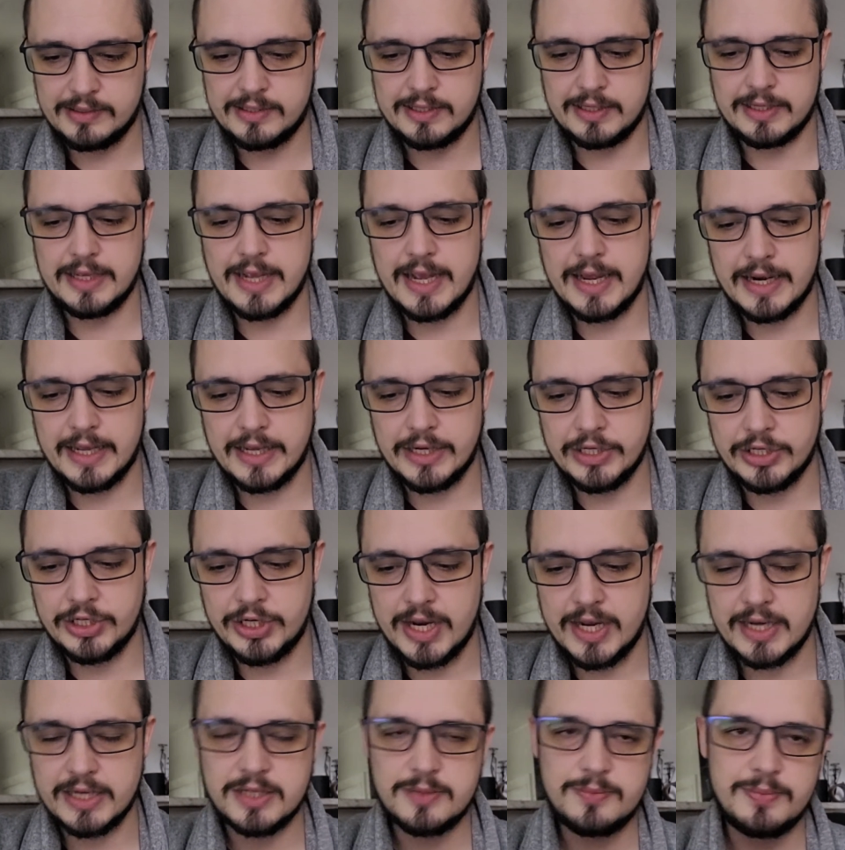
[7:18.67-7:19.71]
the
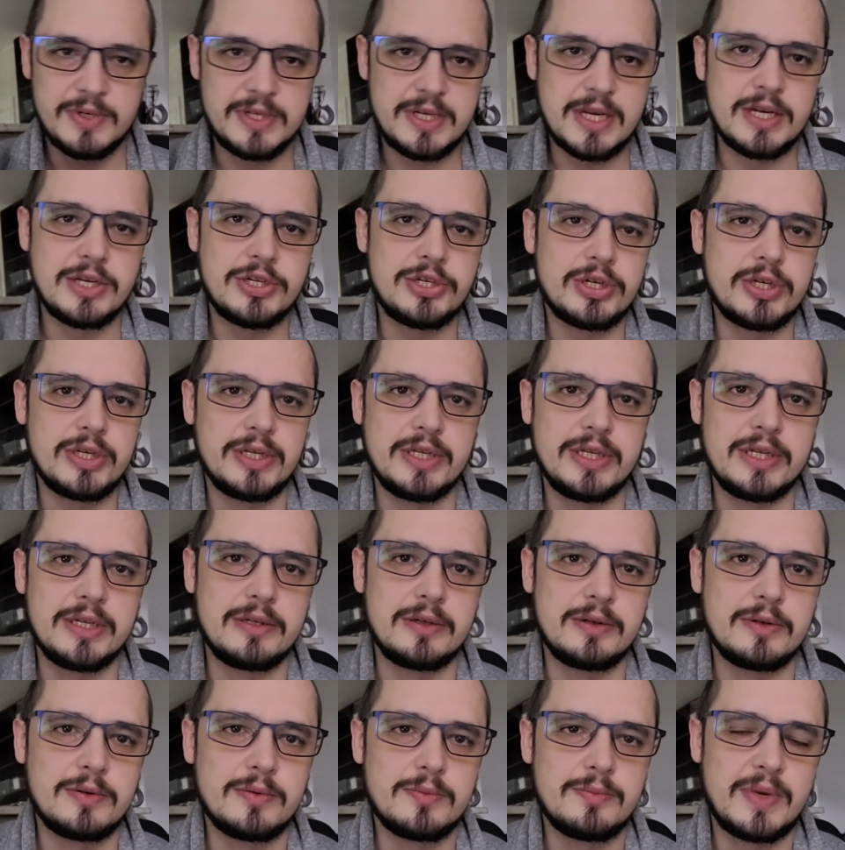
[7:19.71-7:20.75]
NHS, potentially
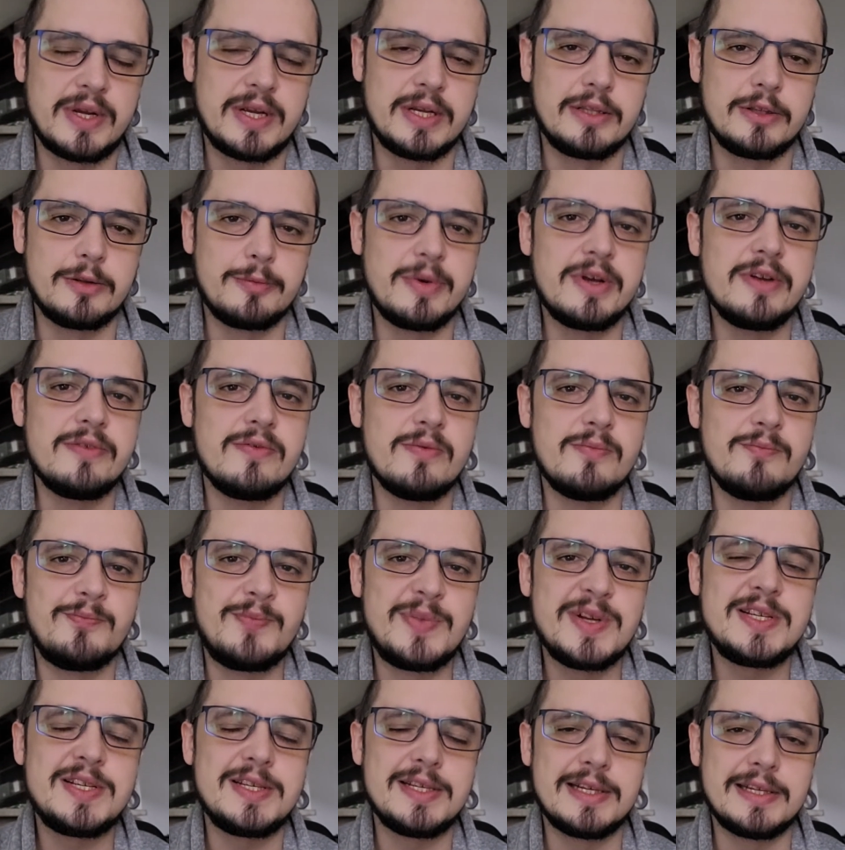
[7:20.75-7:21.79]
making them even
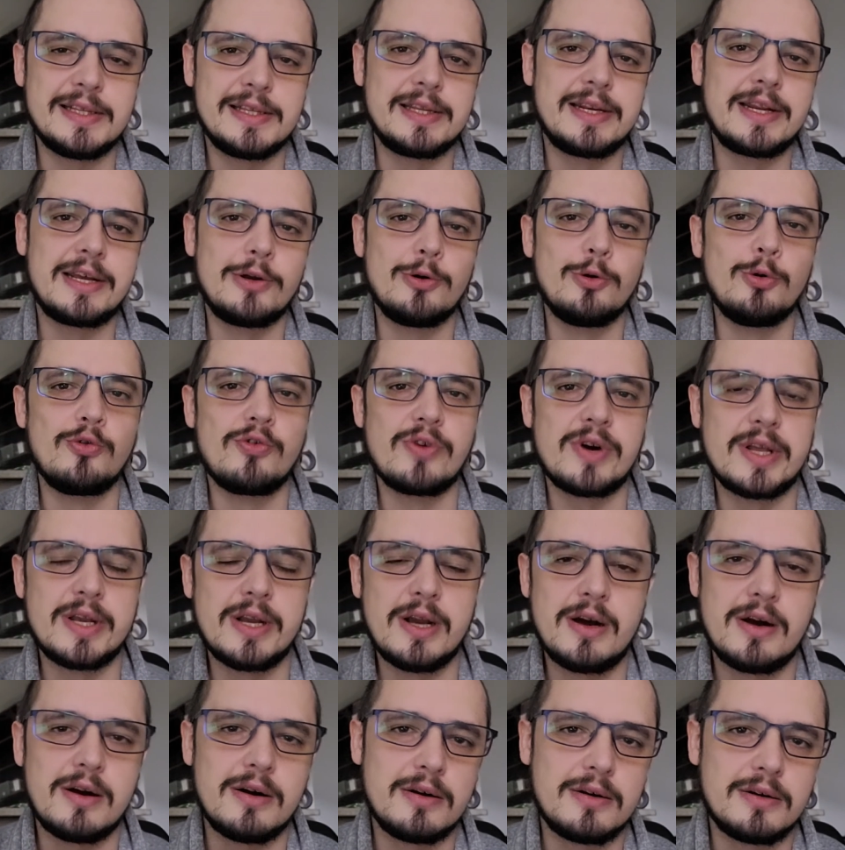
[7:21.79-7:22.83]
busier than they already
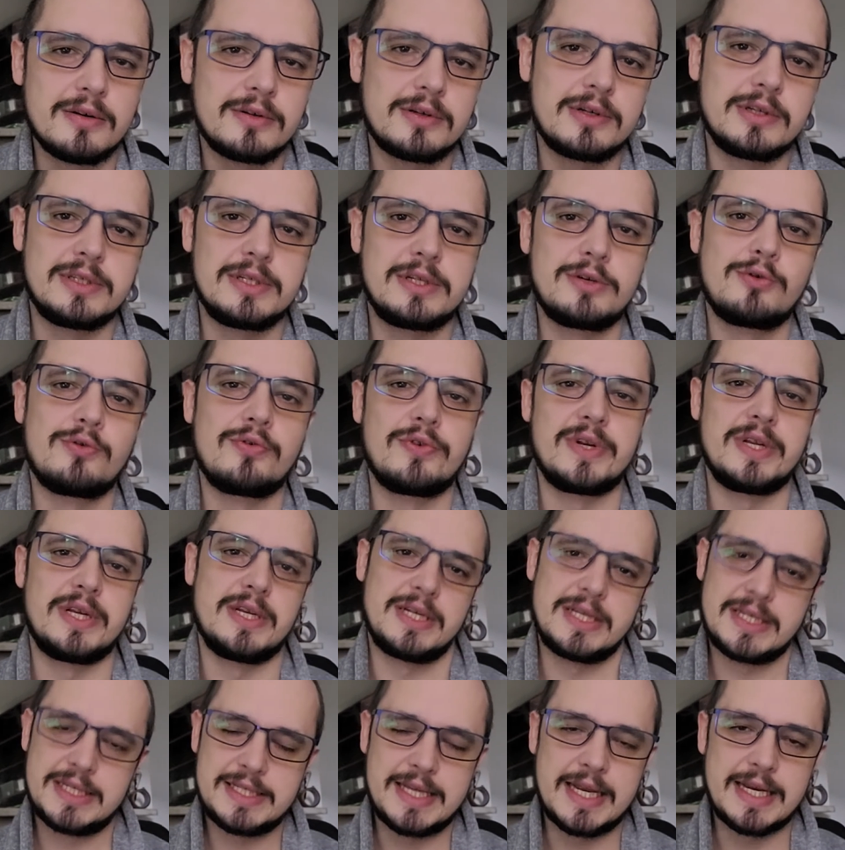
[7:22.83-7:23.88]
are, because they're already
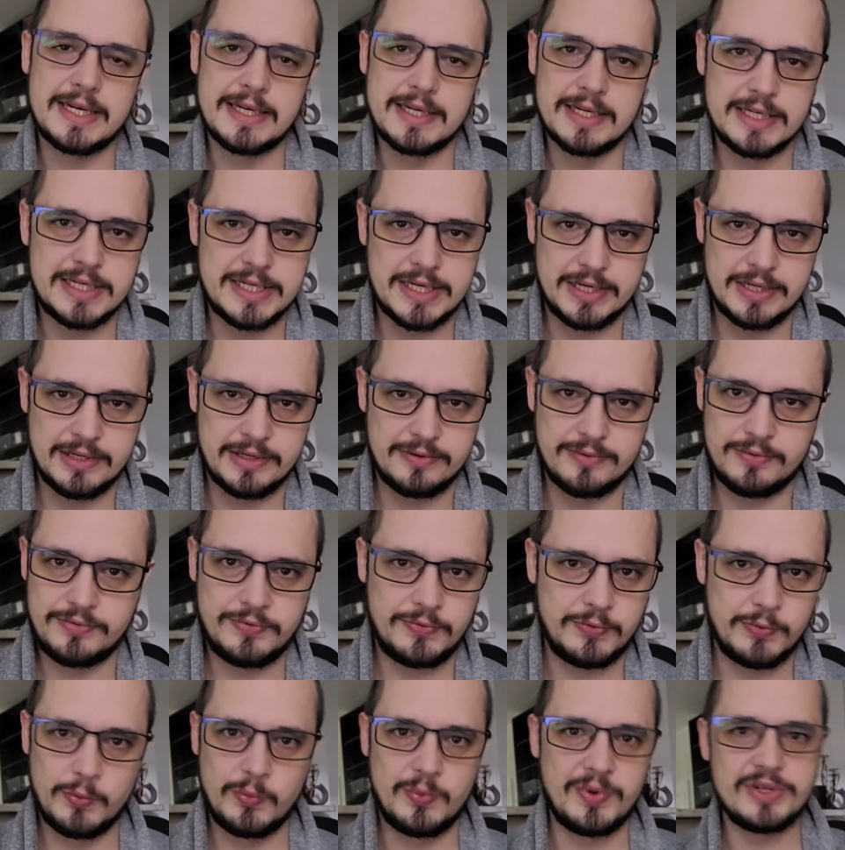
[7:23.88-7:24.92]
extended to the
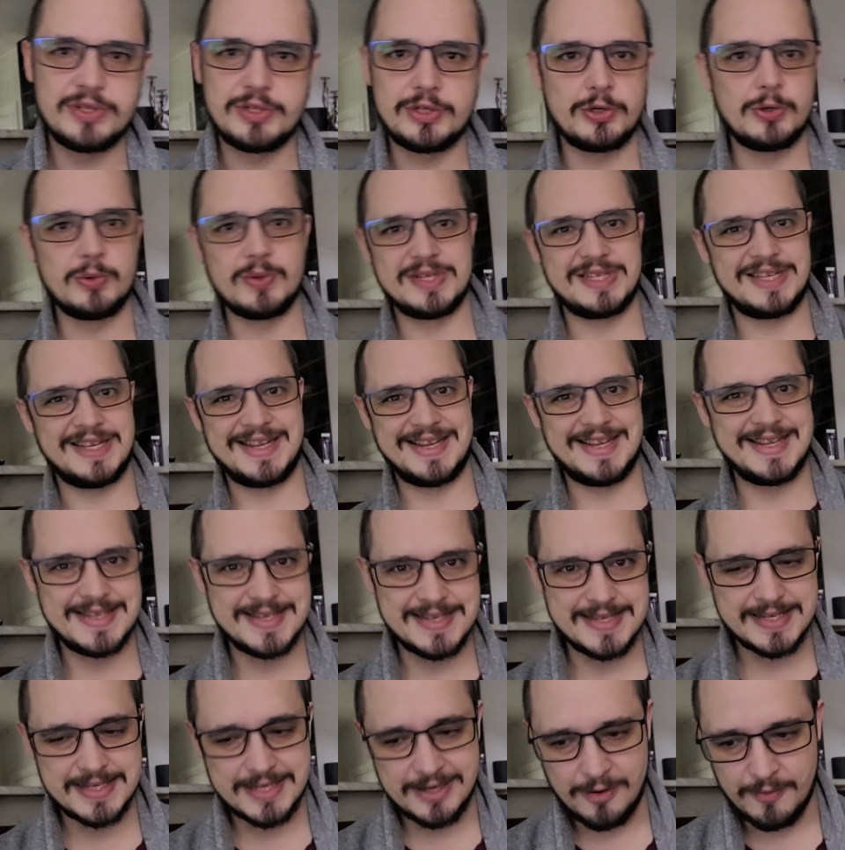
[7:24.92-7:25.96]
wazoo as it
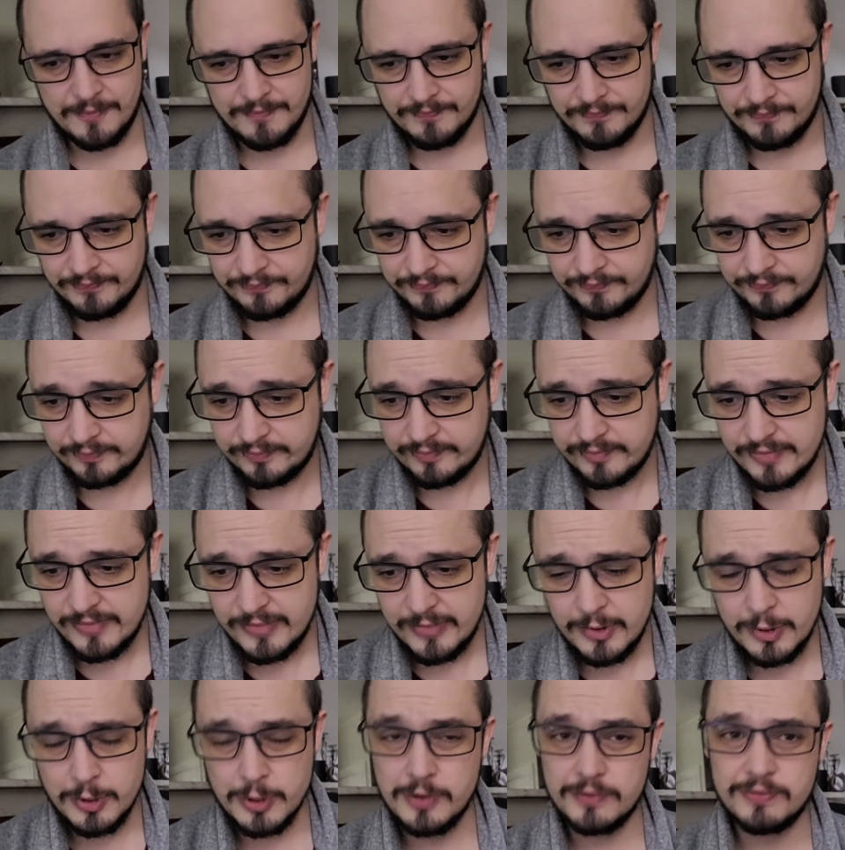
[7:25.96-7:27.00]
is,
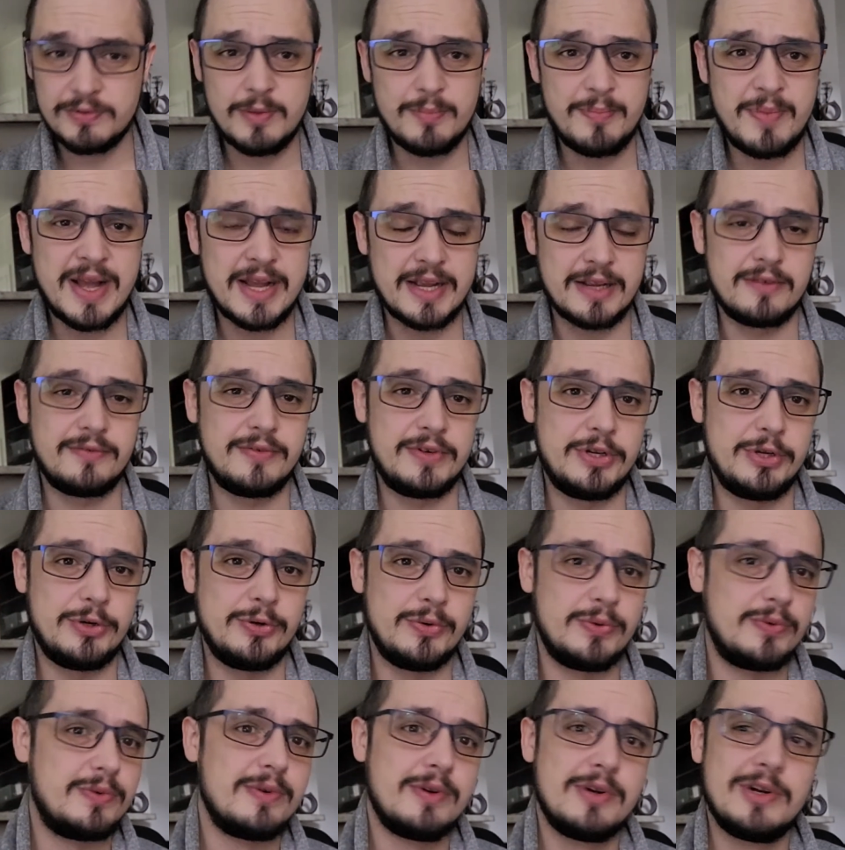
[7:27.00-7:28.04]
off the back of
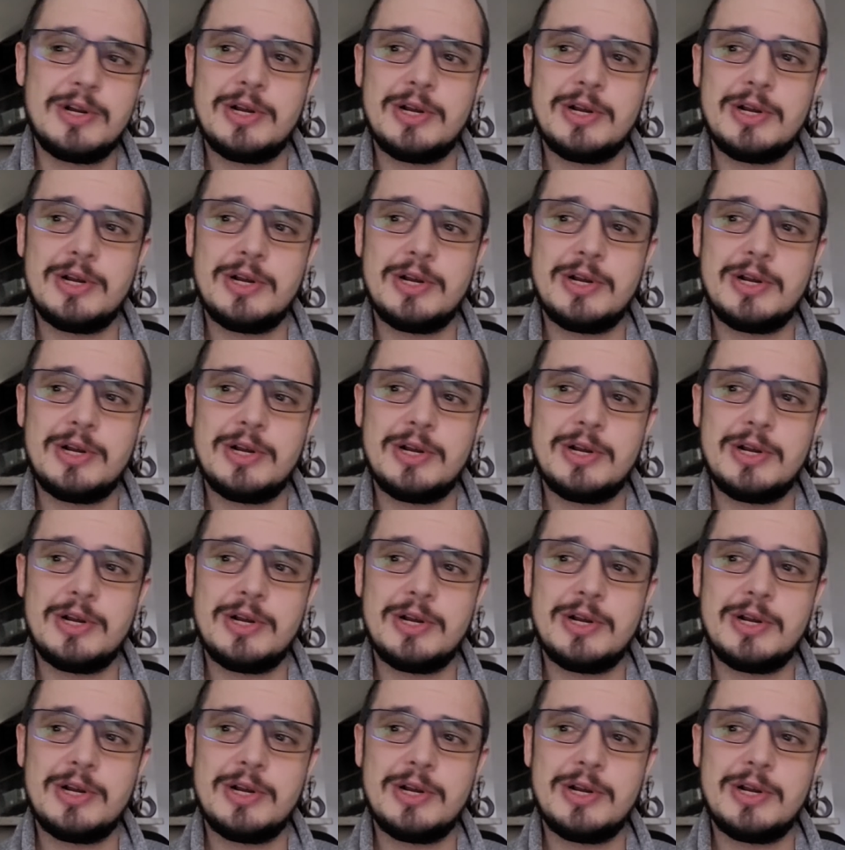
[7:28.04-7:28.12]
you